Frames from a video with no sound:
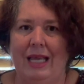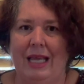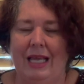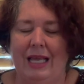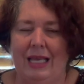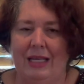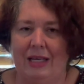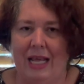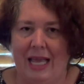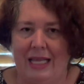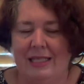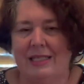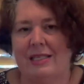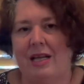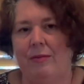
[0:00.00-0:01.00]
it
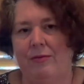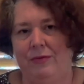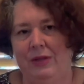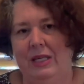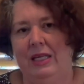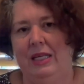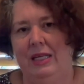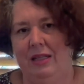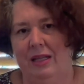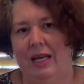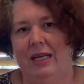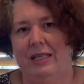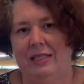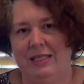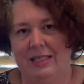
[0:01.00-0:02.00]
ends up feeling
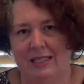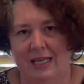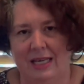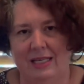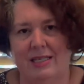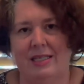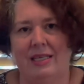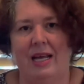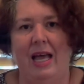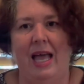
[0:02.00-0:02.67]
like a disaster,